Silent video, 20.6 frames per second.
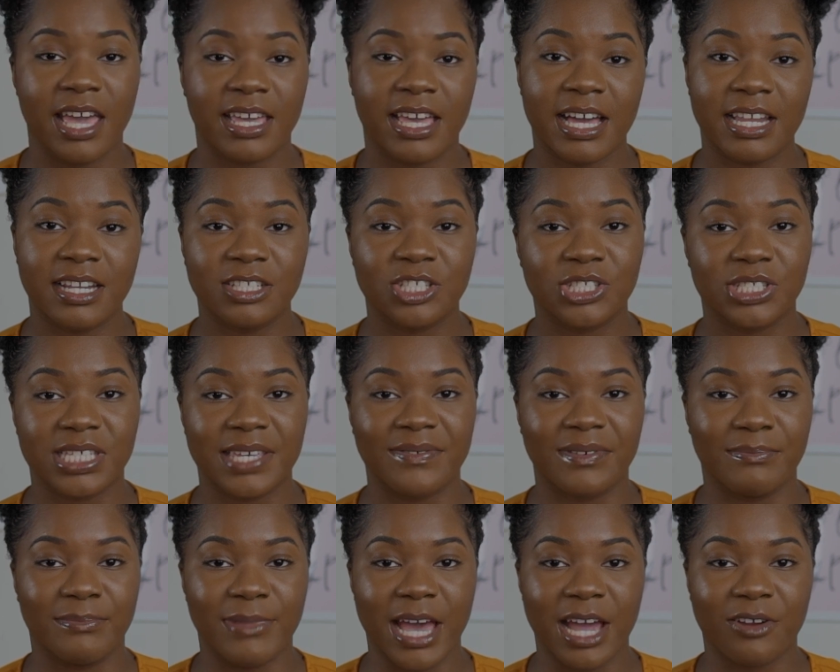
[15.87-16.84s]
and kind of just give
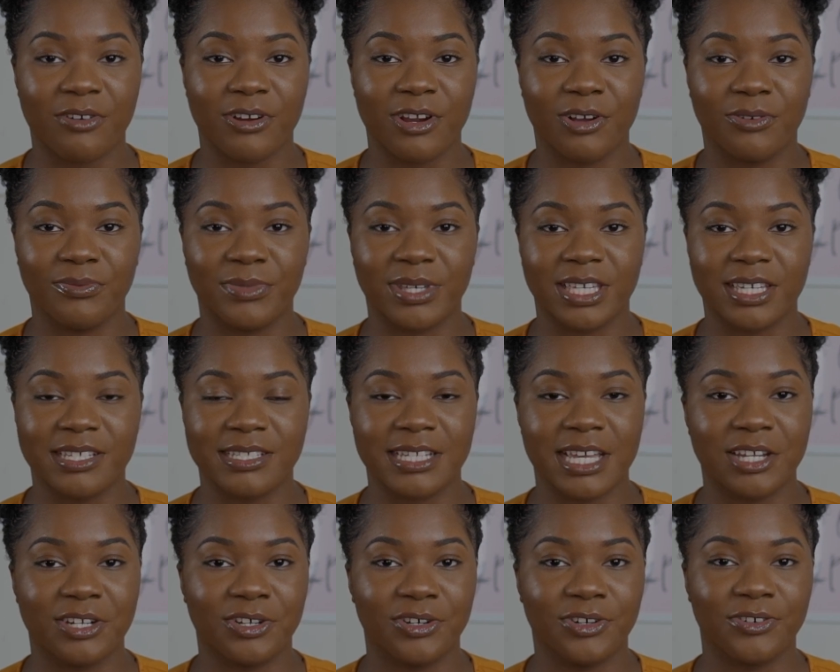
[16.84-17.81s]
a background because
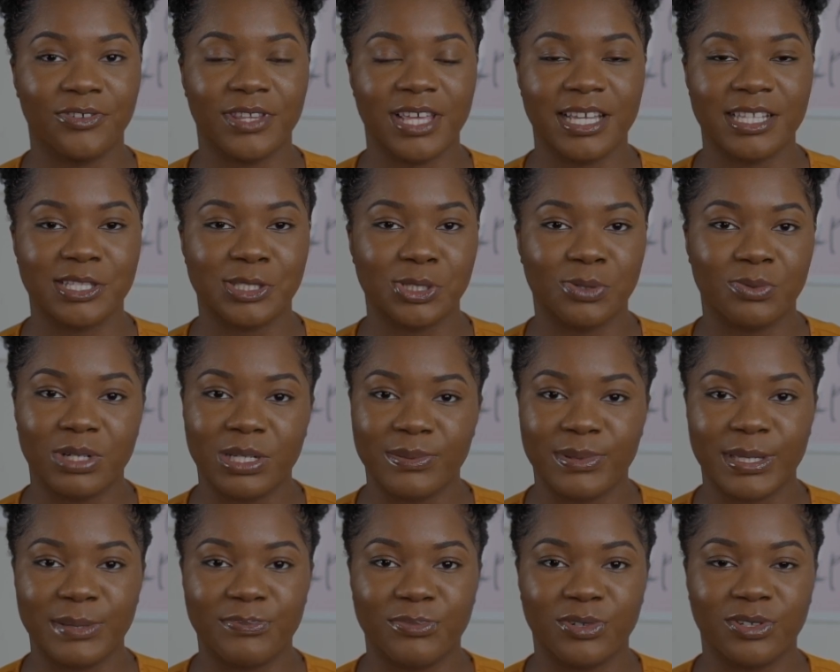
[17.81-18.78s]
I know that so many
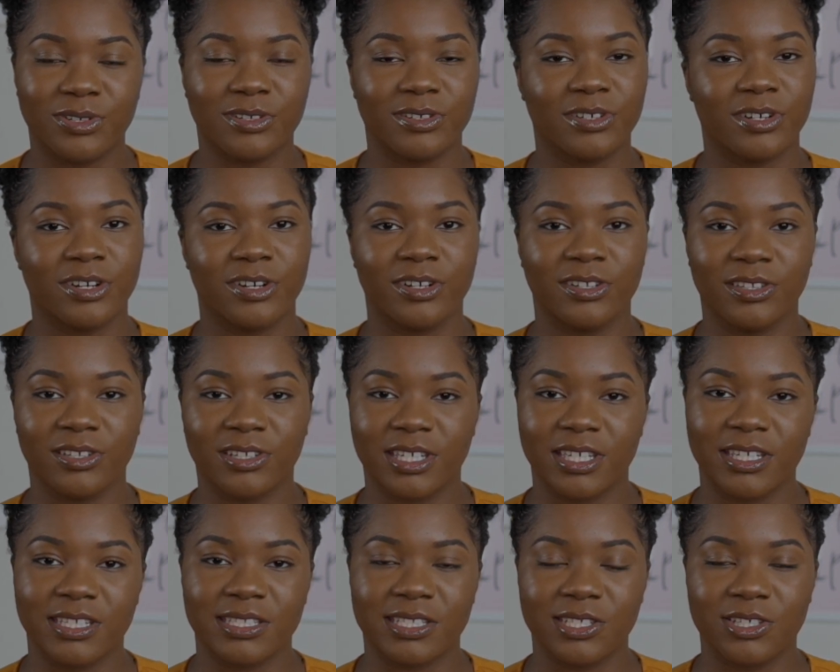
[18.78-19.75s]
people are
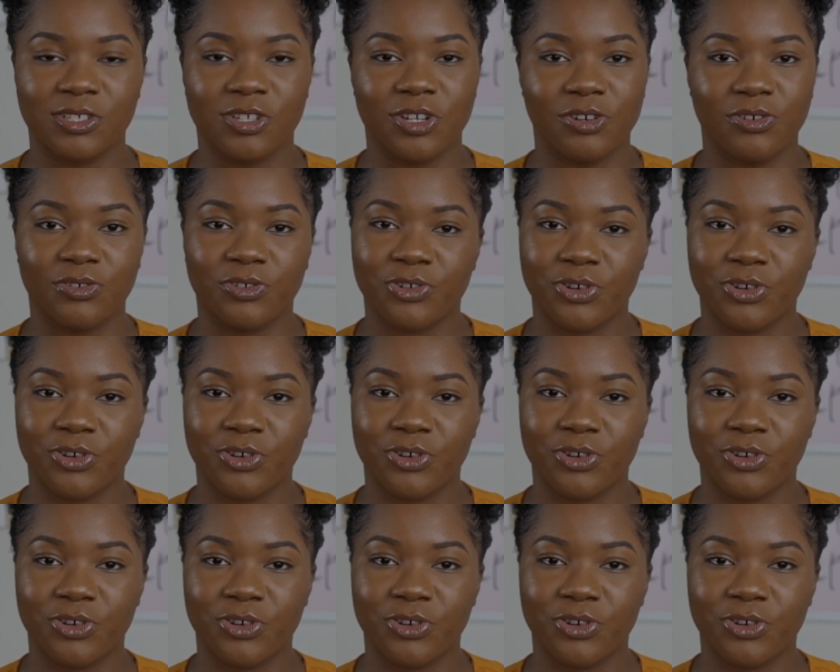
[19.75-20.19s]
looking to,